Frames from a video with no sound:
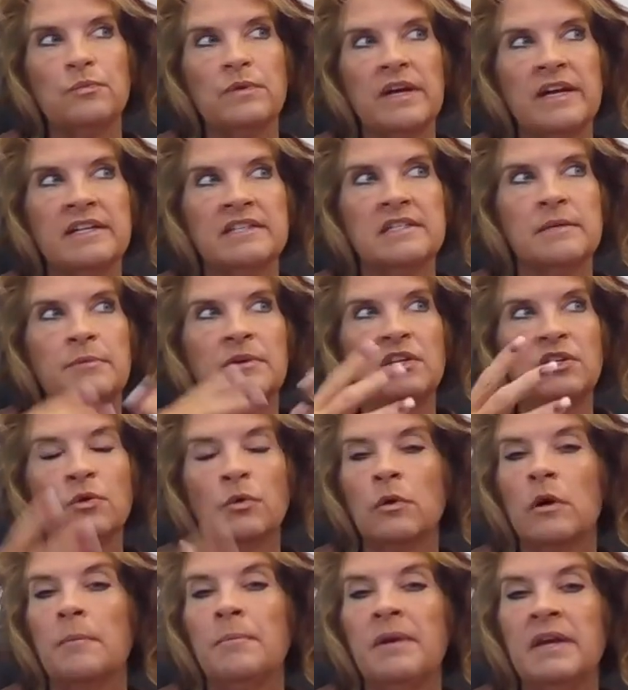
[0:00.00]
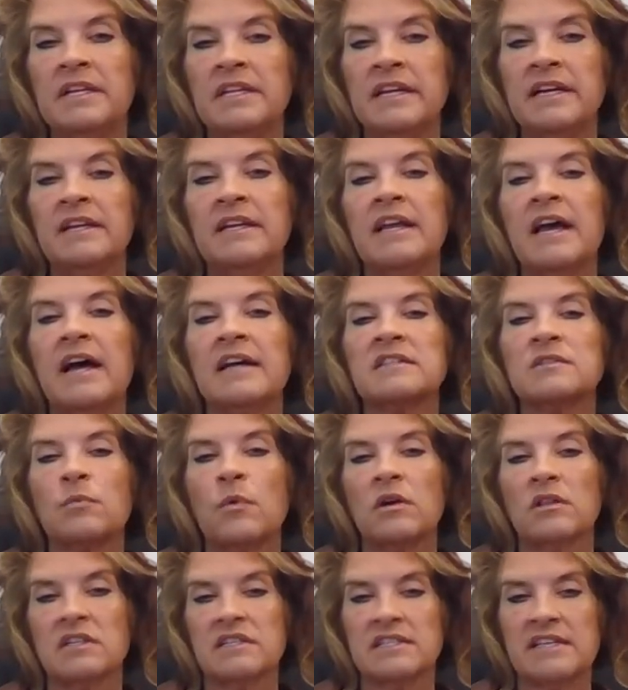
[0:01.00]
exhibit your opinion as
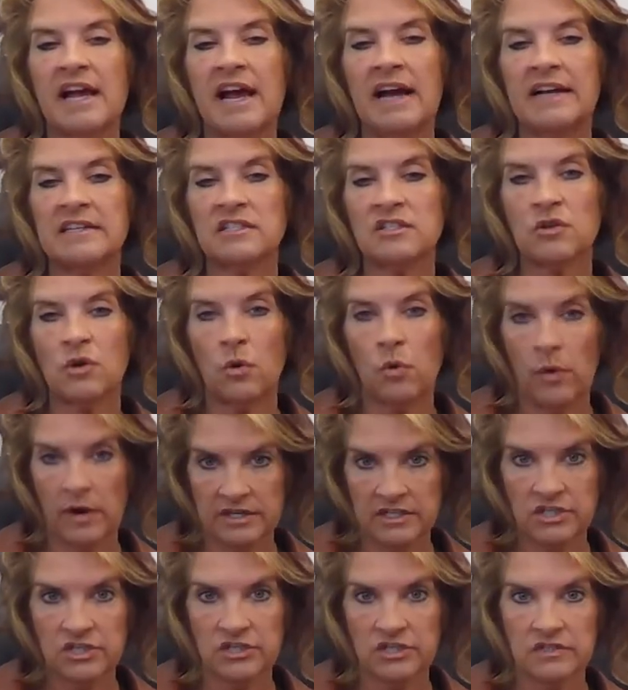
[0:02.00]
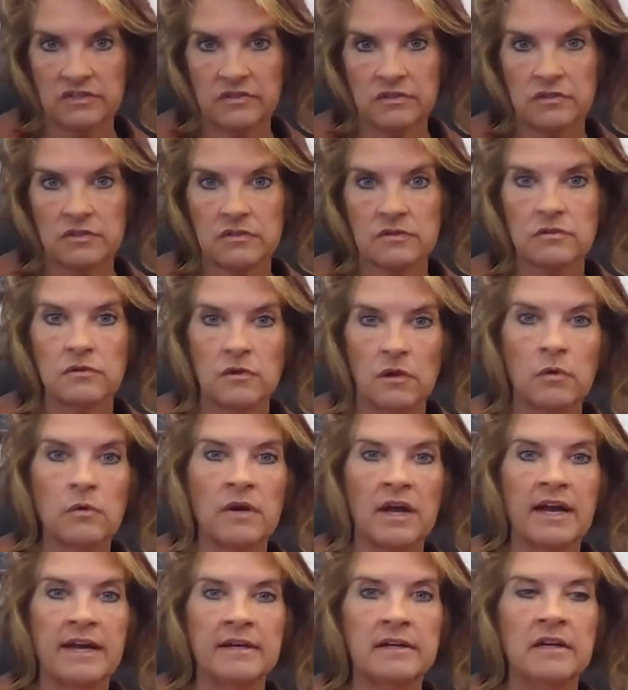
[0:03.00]
well as ask questions,
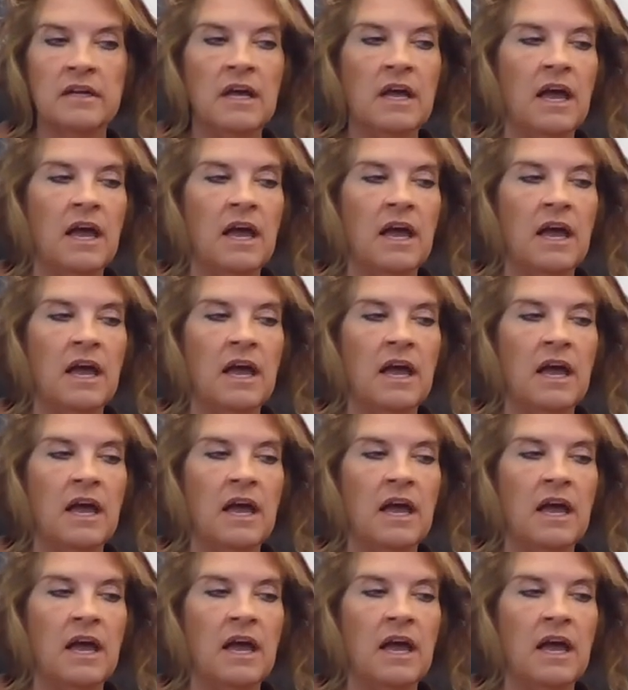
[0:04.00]
okay?